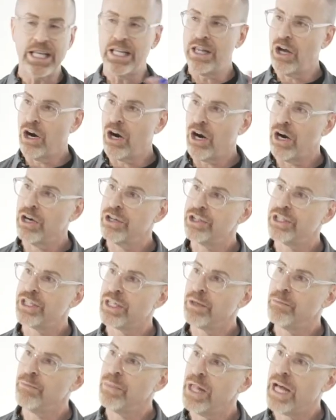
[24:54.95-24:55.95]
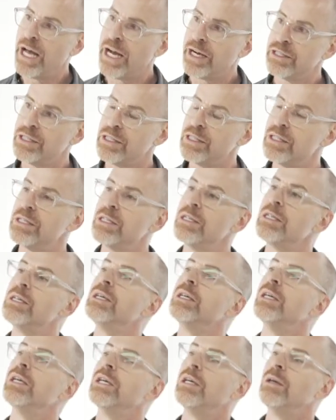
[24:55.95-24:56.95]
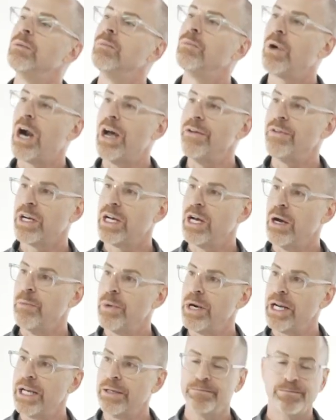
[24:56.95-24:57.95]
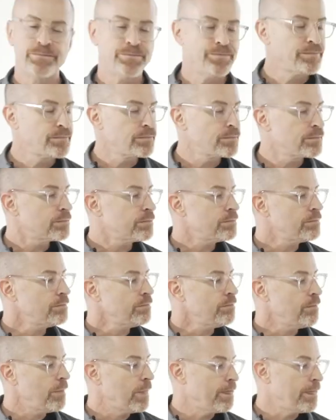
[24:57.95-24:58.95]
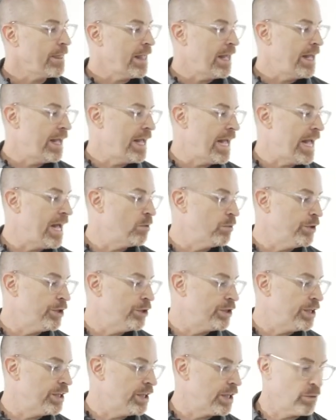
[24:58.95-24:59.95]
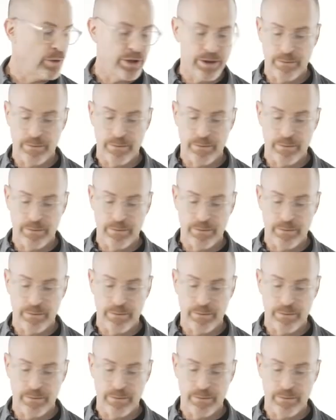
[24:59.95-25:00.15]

large and complex private company, and when you're dealing with a